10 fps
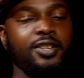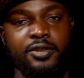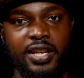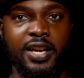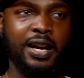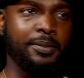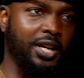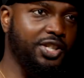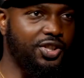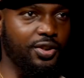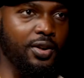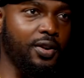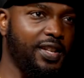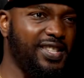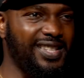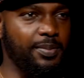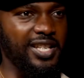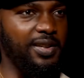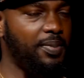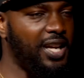okay, I'm not sure, this is a
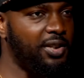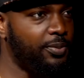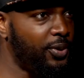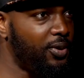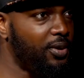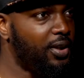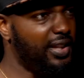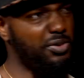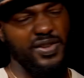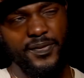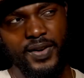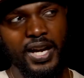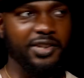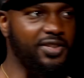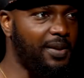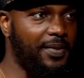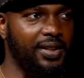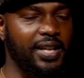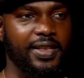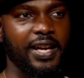bit debatable, there was a fight or
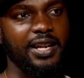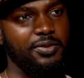something like that.